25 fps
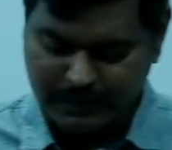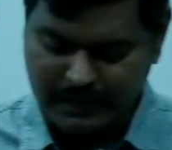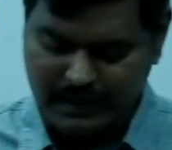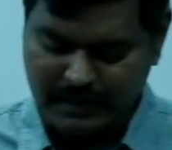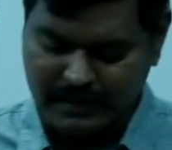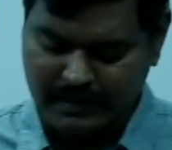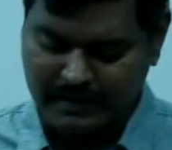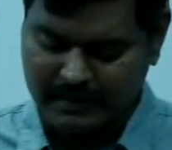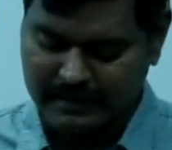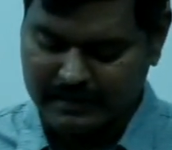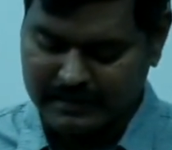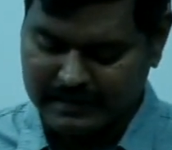
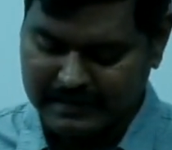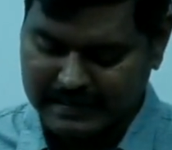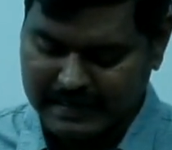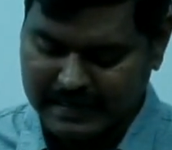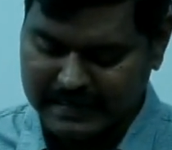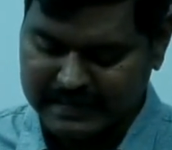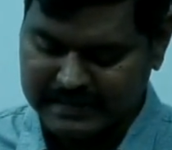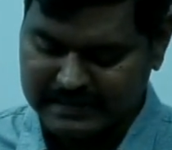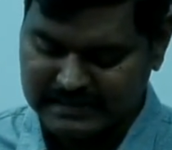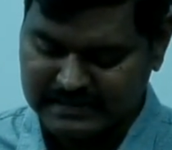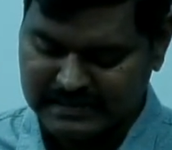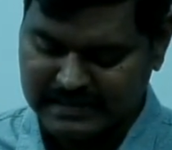by
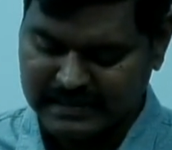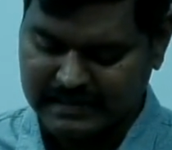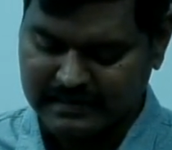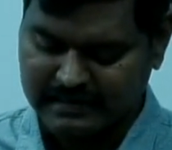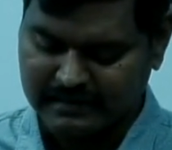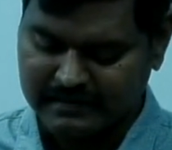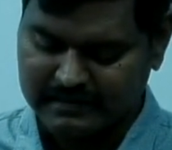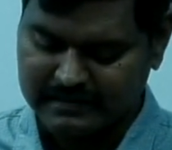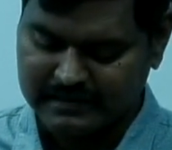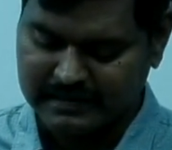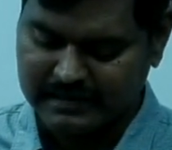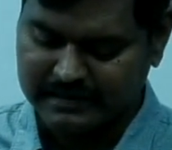data share?
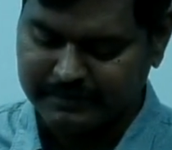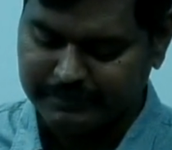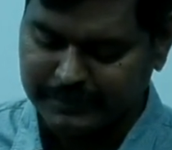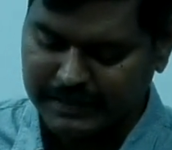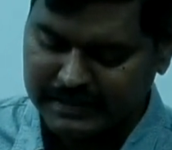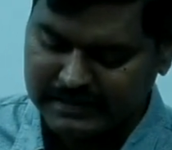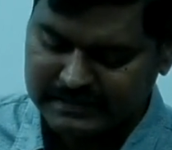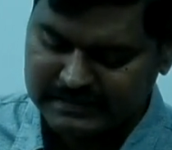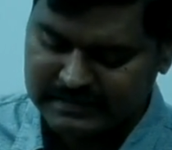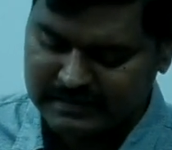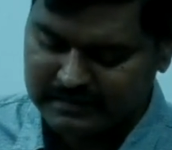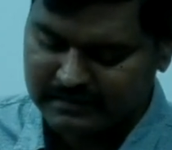That
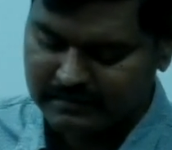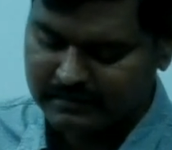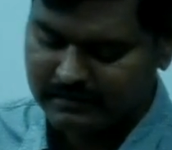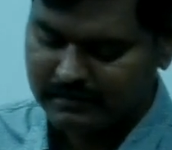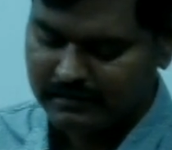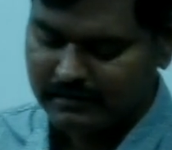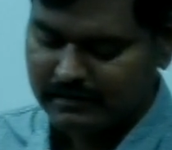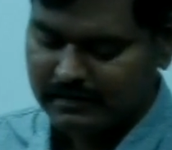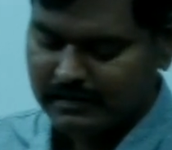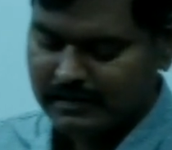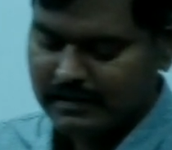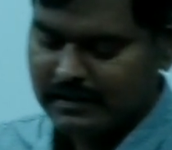means
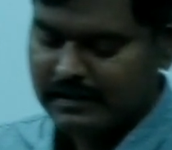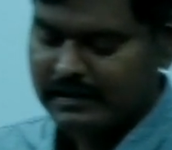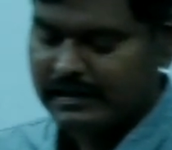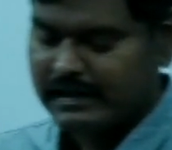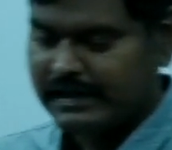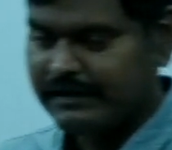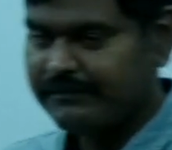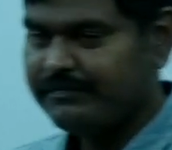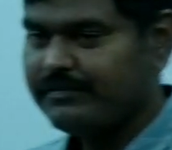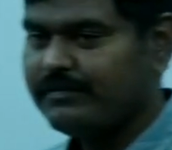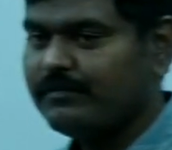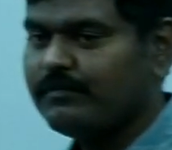
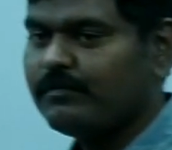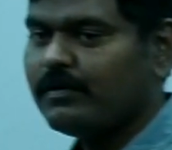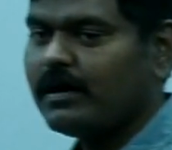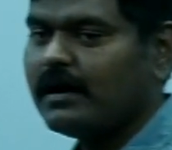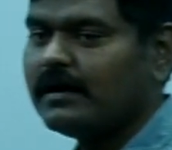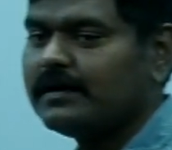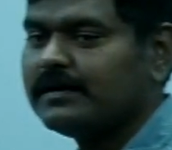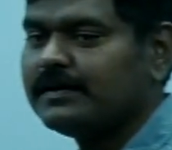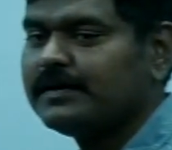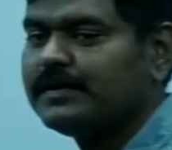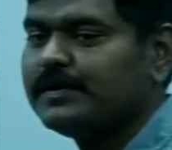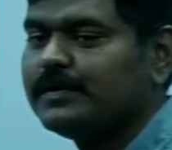if you
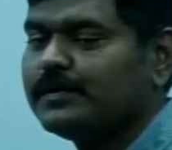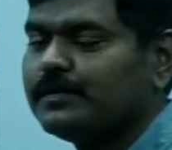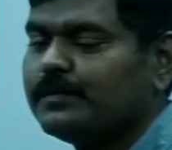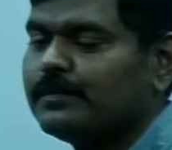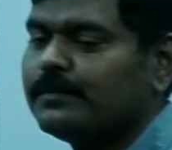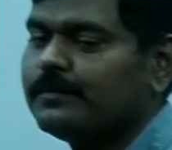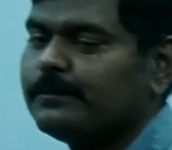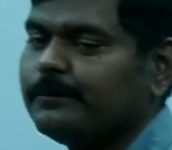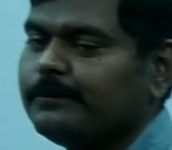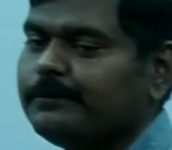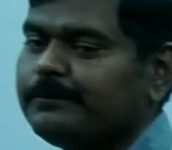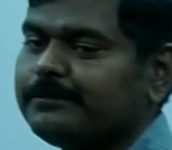want
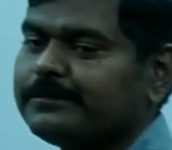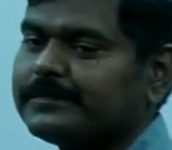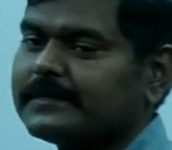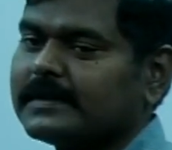to